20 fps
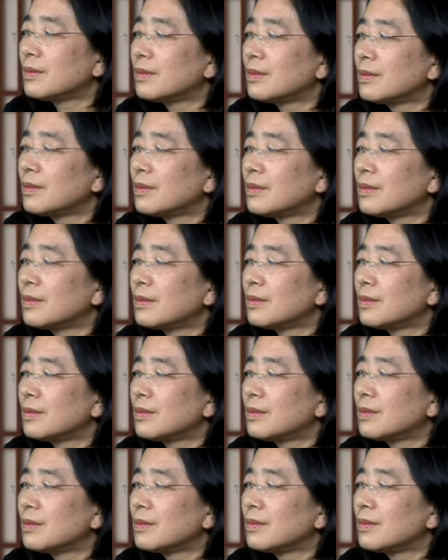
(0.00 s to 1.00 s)

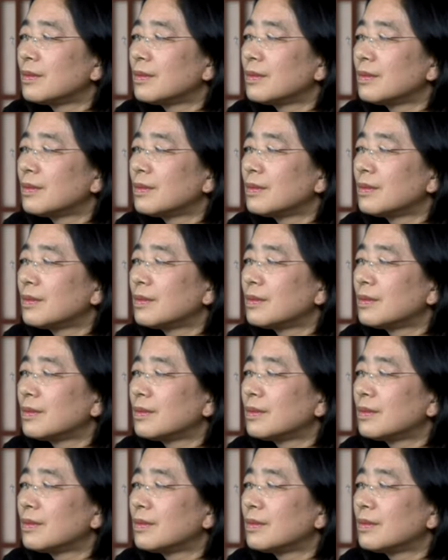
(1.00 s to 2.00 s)

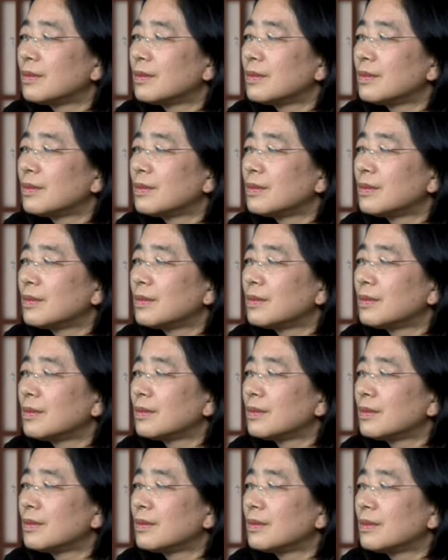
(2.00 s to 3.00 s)

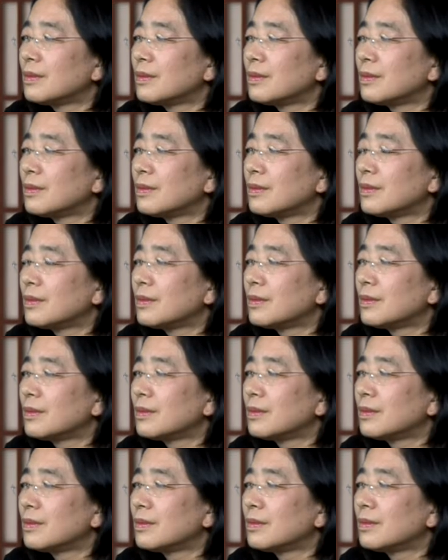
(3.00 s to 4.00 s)

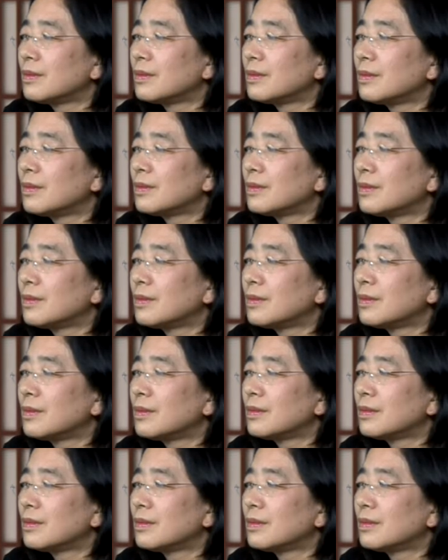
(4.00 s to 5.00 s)

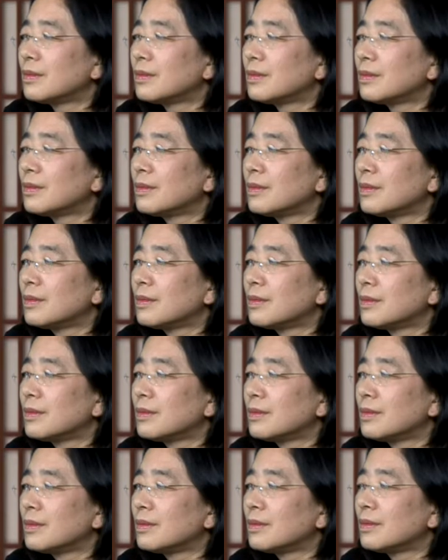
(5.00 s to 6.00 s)

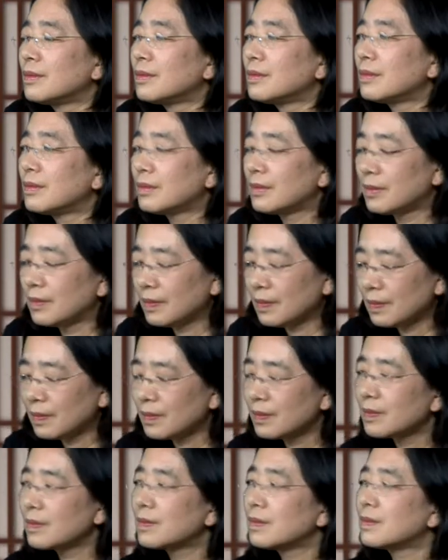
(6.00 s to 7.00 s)

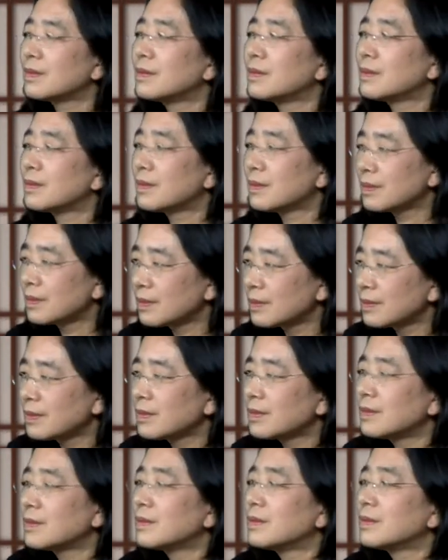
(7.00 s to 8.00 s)
(not speaking)